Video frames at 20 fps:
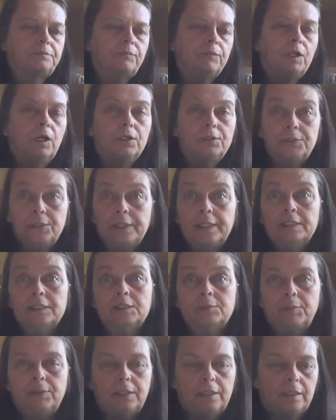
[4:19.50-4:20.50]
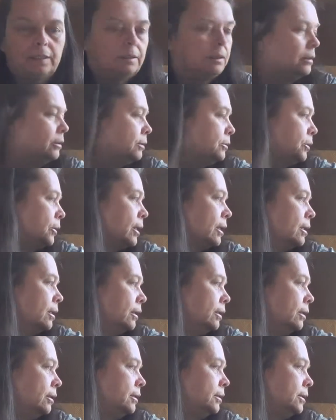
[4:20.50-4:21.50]
or transplant
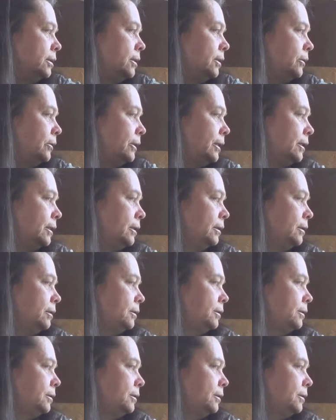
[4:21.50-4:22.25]
directly into it.